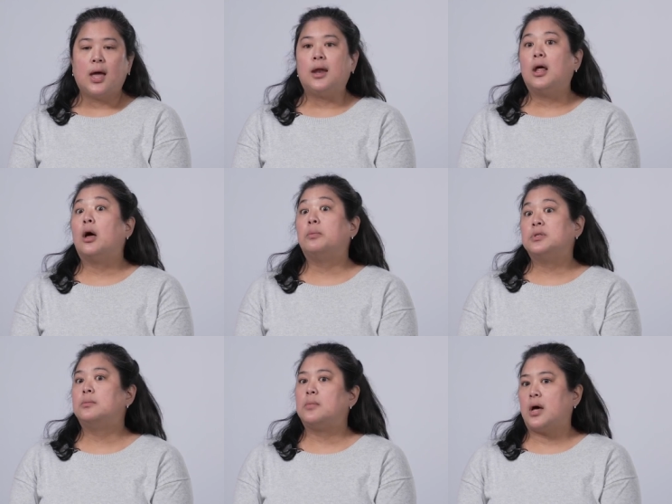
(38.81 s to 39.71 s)
and help
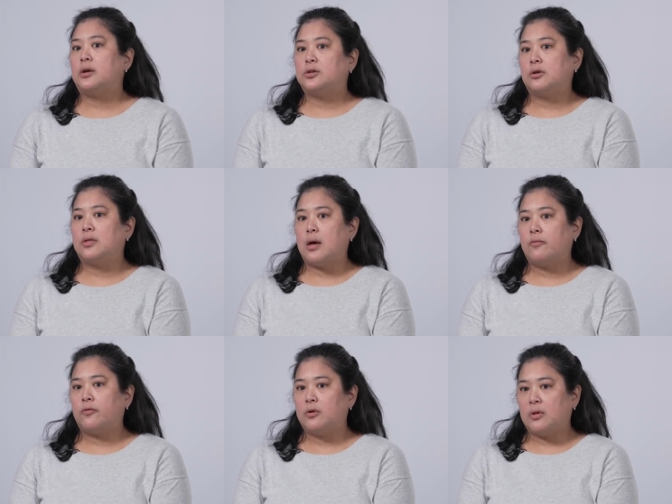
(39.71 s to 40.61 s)
to monitor
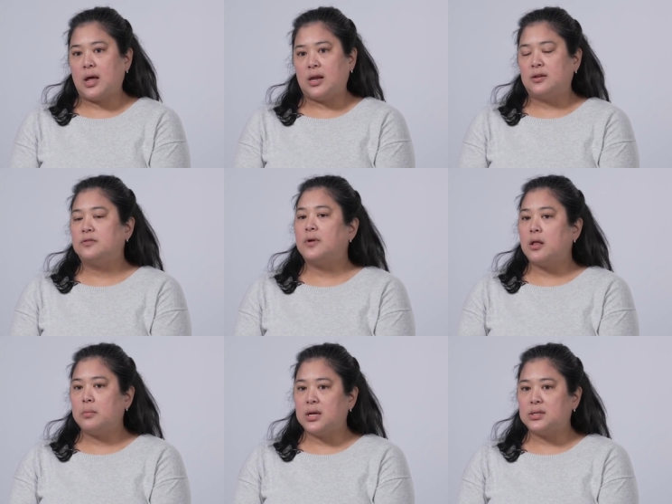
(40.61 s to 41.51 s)
them for any
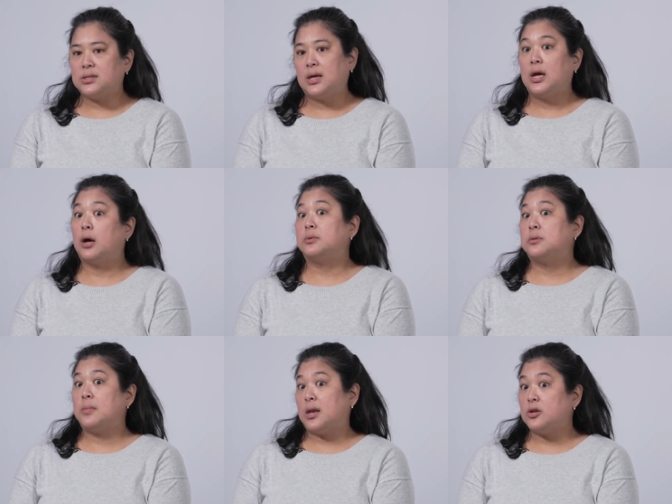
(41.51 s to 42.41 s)
development, help
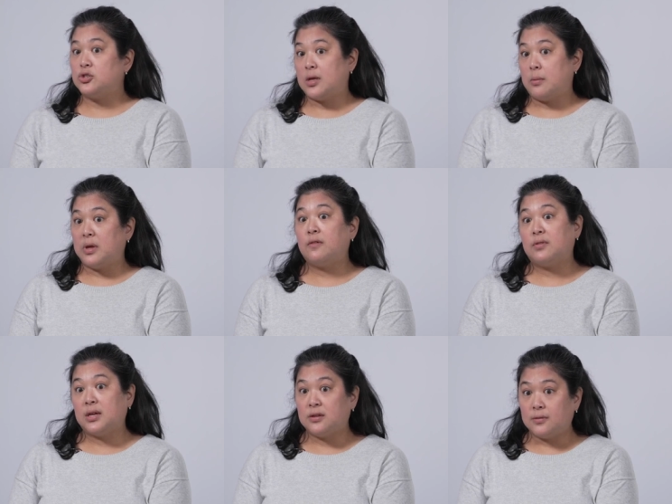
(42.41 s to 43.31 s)
to manage them
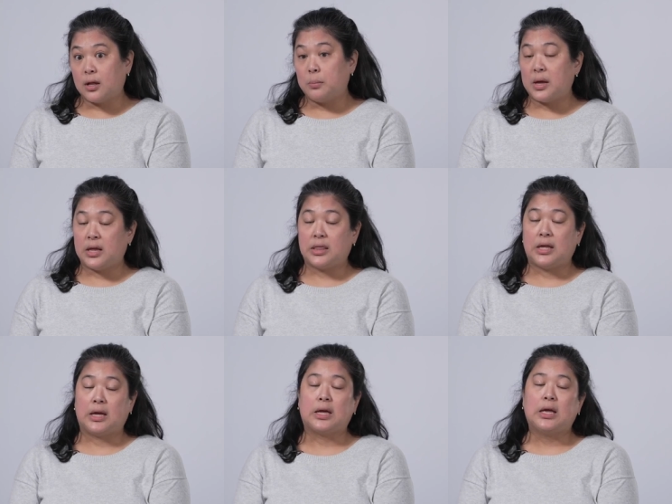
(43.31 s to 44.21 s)
if they develop
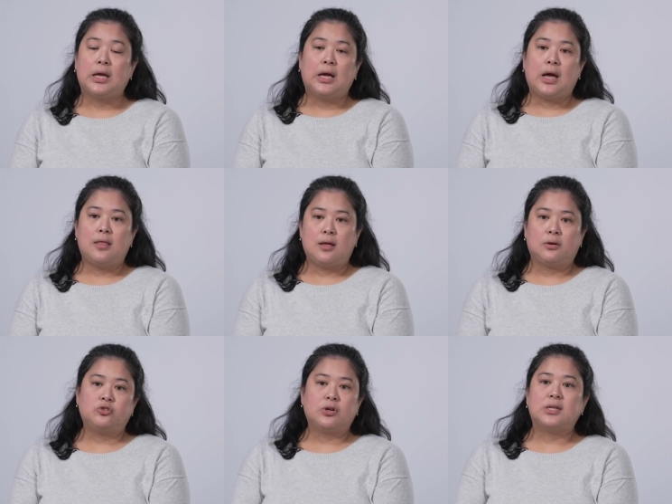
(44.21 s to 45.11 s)
anything, and
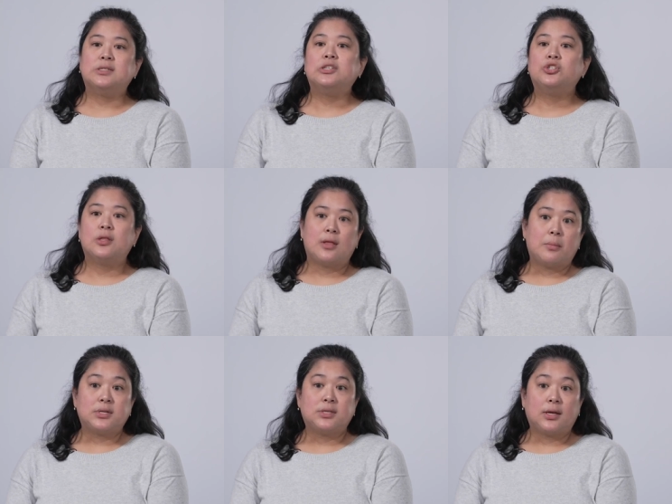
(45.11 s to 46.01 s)
then transition
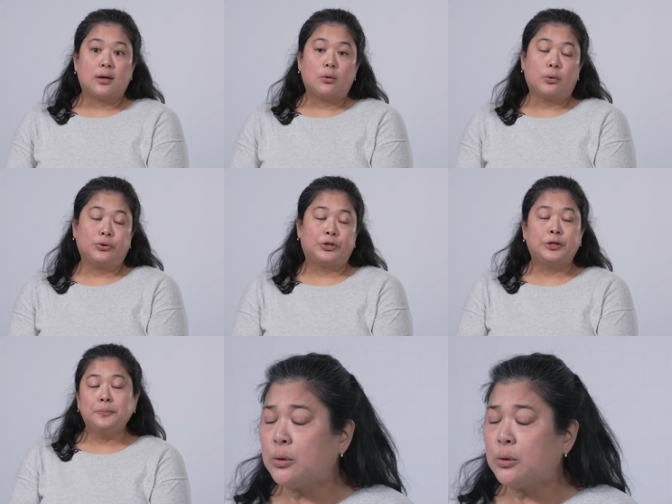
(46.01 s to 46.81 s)
them as they get older.